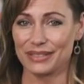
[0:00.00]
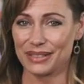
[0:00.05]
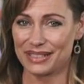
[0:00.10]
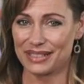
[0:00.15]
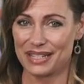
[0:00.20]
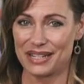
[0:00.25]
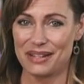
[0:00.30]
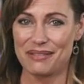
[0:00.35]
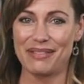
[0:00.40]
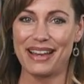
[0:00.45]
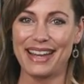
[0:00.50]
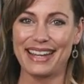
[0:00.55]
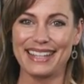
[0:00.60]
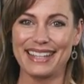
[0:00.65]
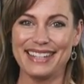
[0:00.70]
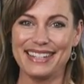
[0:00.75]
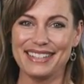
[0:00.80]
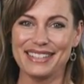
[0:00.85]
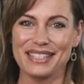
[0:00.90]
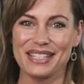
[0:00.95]
We'll see you back
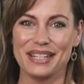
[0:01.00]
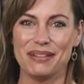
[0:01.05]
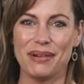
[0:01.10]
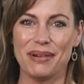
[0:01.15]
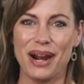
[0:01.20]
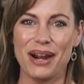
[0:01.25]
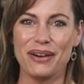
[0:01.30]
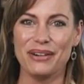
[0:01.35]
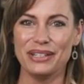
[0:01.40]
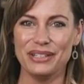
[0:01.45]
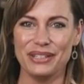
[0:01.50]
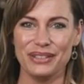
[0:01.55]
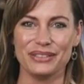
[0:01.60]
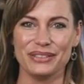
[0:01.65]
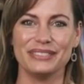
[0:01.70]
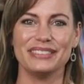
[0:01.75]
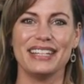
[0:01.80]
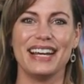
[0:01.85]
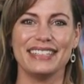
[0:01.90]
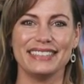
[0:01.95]
here tomorrow at
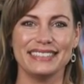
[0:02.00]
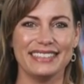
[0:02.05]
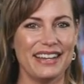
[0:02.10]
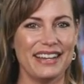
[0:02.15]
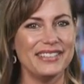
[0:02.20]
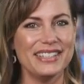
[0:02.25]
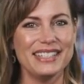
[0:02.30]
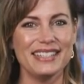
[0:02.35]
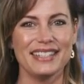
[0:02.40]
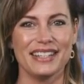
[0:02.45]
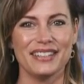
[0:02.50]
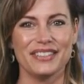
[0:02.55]
noon, 11